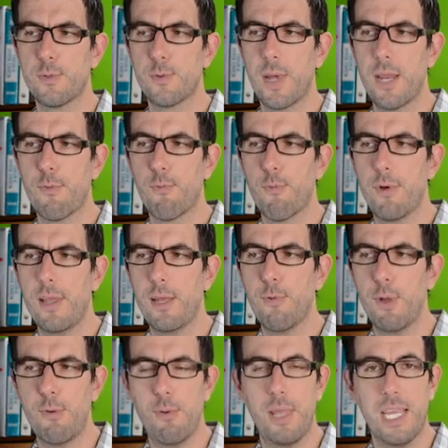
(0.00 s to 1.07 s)
We're getting really,
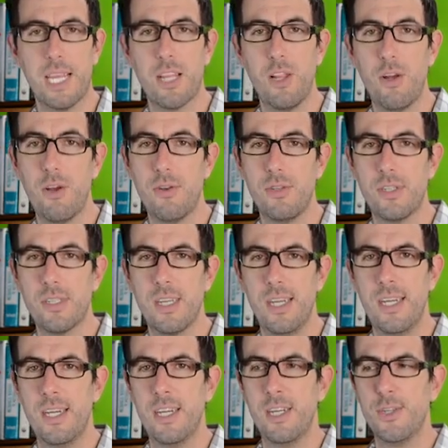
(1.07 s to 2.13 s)
really, really close,
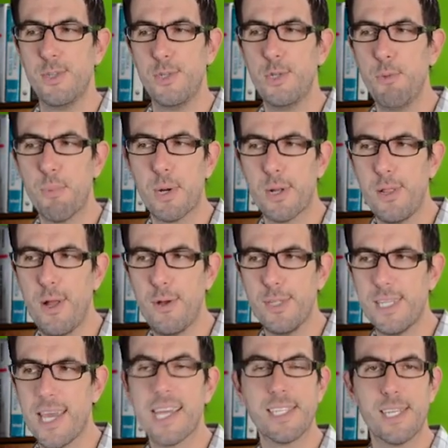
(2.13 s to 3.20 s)
super close
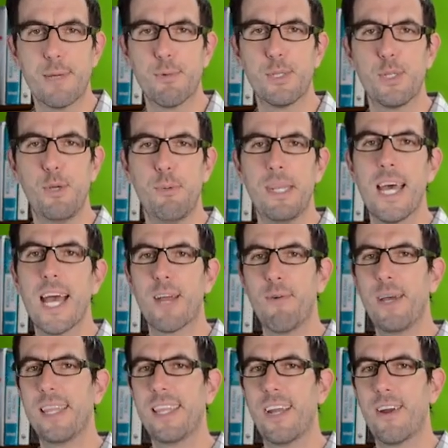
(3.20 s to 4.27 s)
to x equals 2, but not
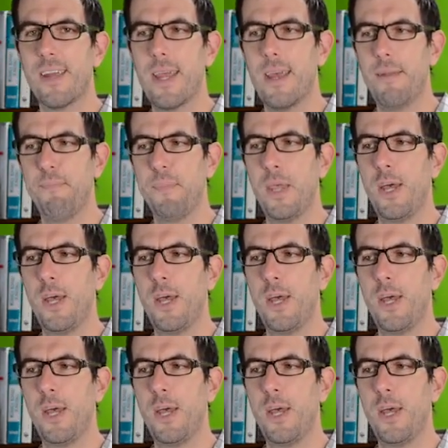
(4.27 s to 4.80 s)
quite there yet.